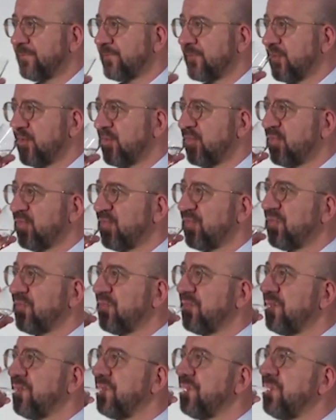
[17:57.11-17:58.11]
Uh,
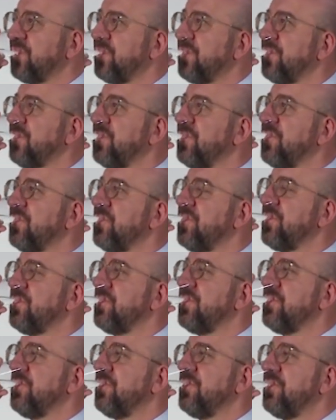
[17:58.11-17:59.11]
President Michel,
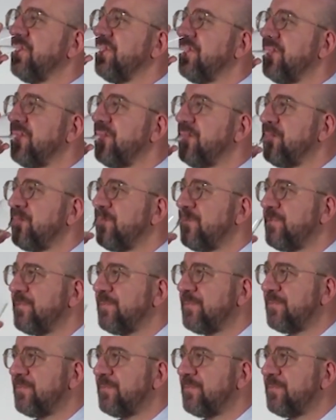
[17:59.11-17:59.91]
uh, I'm a reporter for